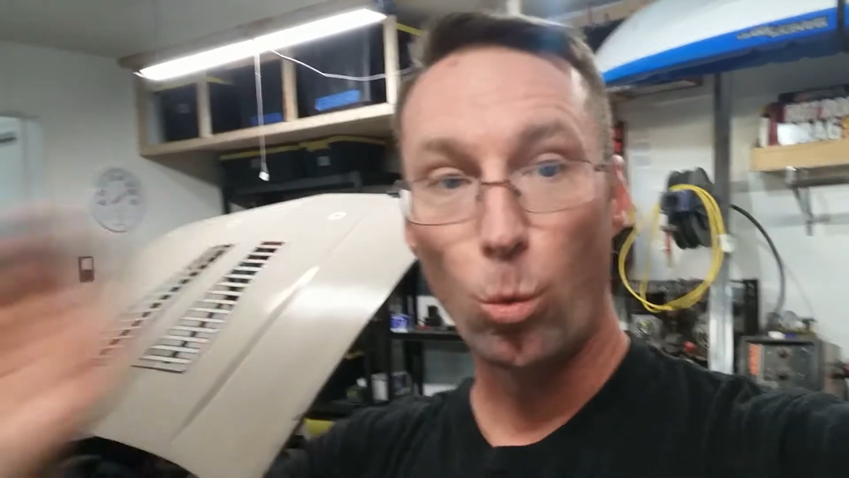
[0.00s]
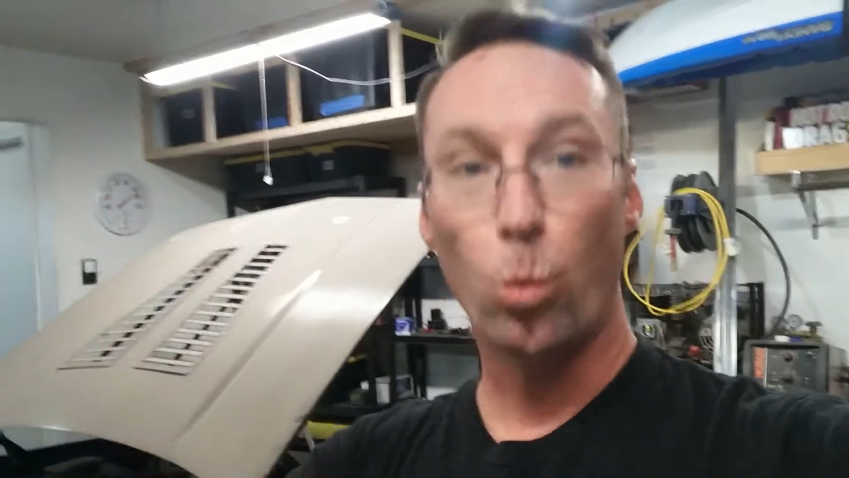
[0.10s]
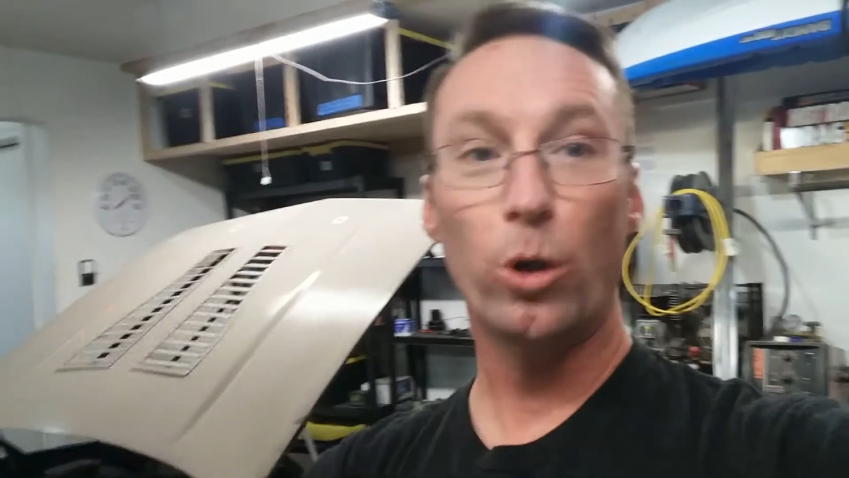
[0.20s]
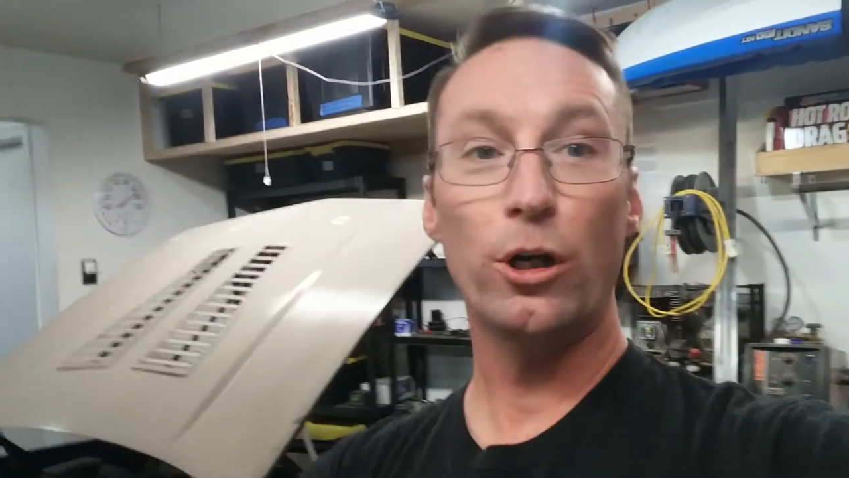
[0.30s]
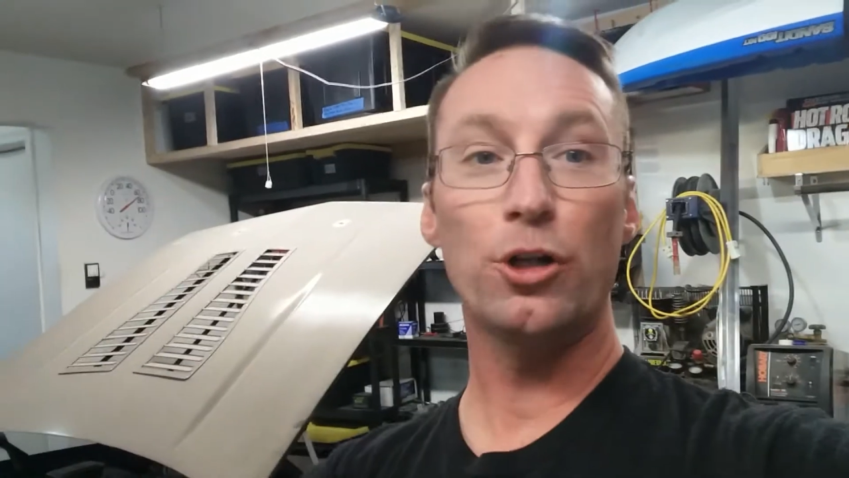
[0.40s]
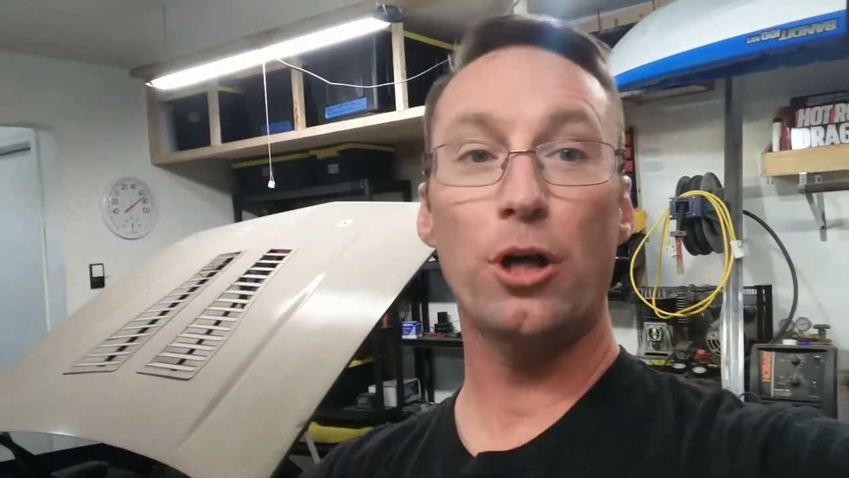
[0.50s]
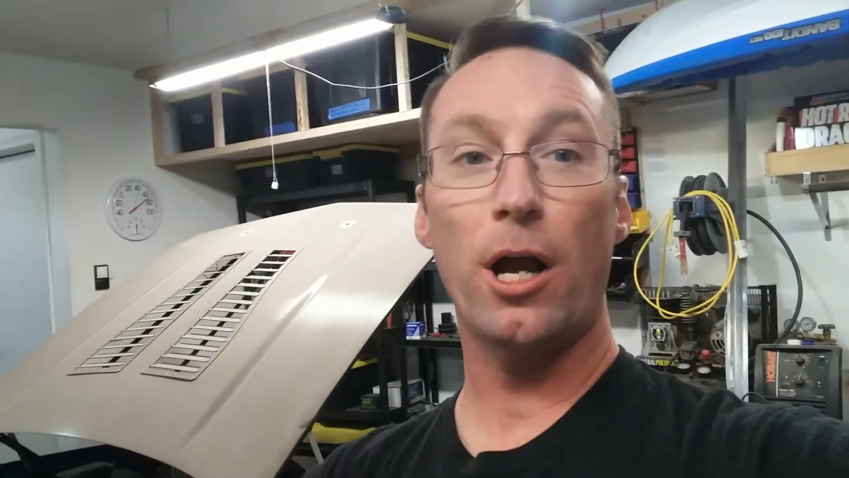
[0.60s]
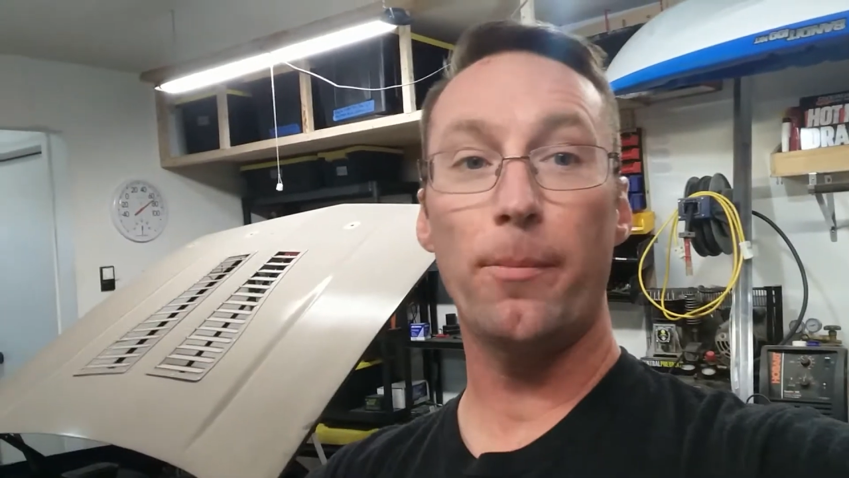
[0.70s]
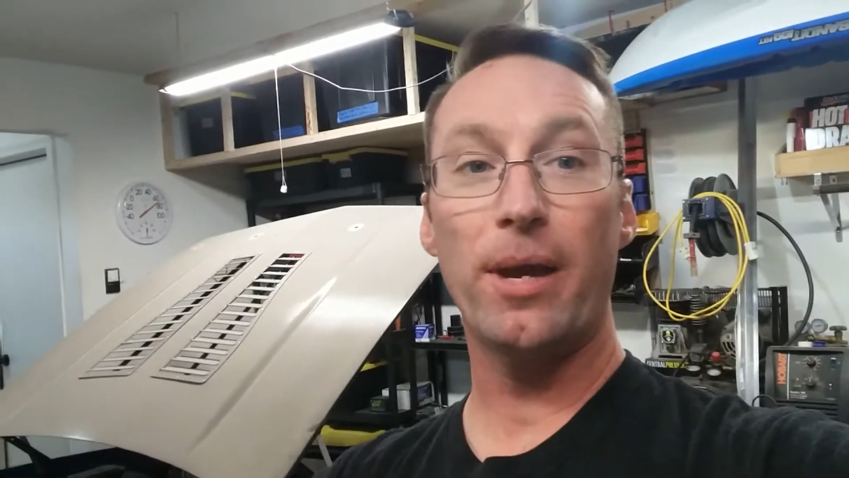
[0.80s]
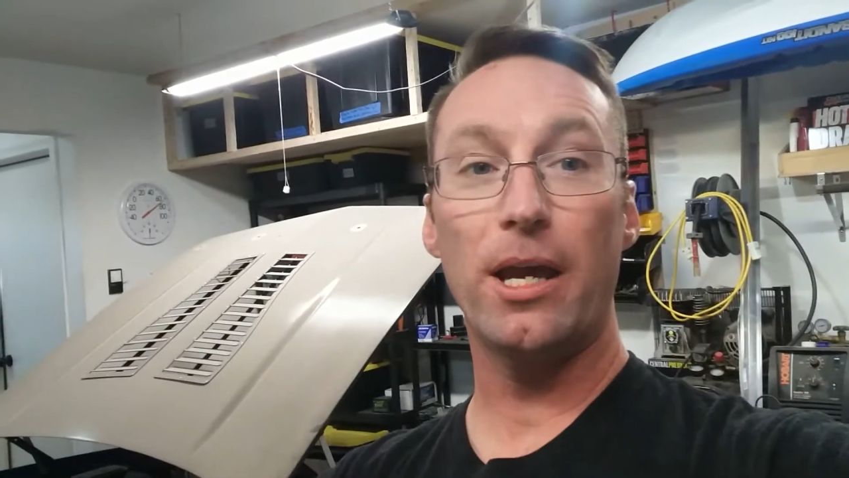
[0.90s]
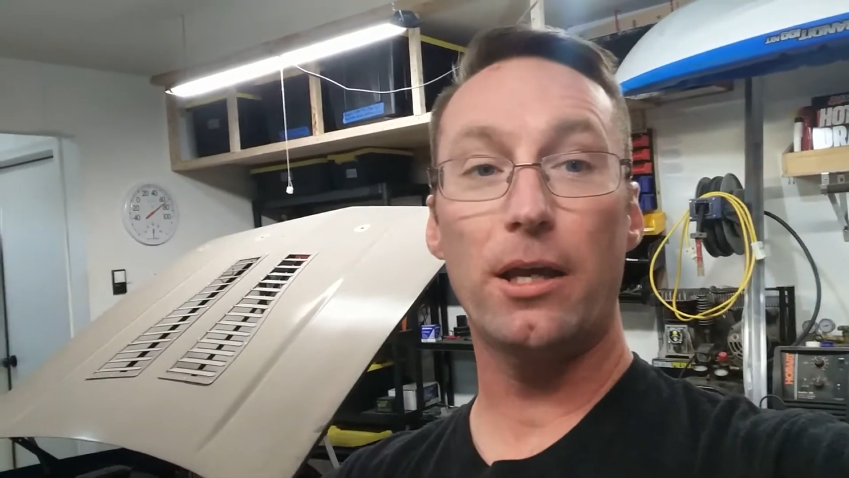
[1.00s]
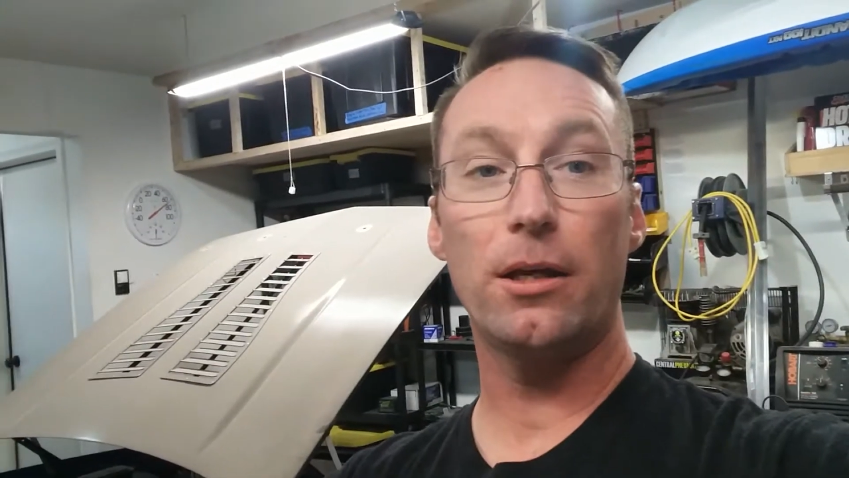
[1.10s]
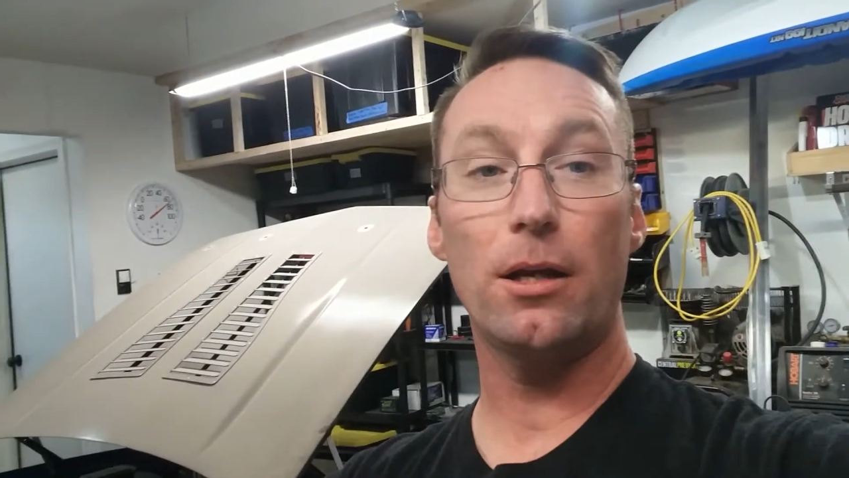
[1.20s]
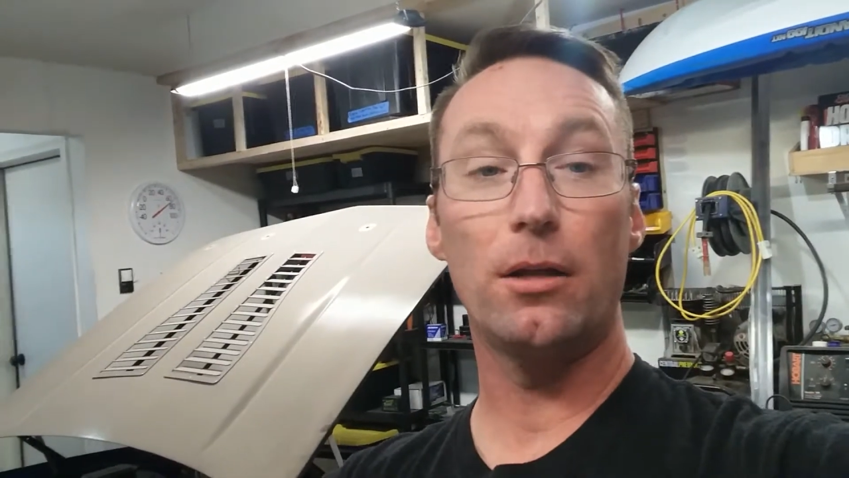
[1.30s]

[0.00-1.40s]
we're going to try and make it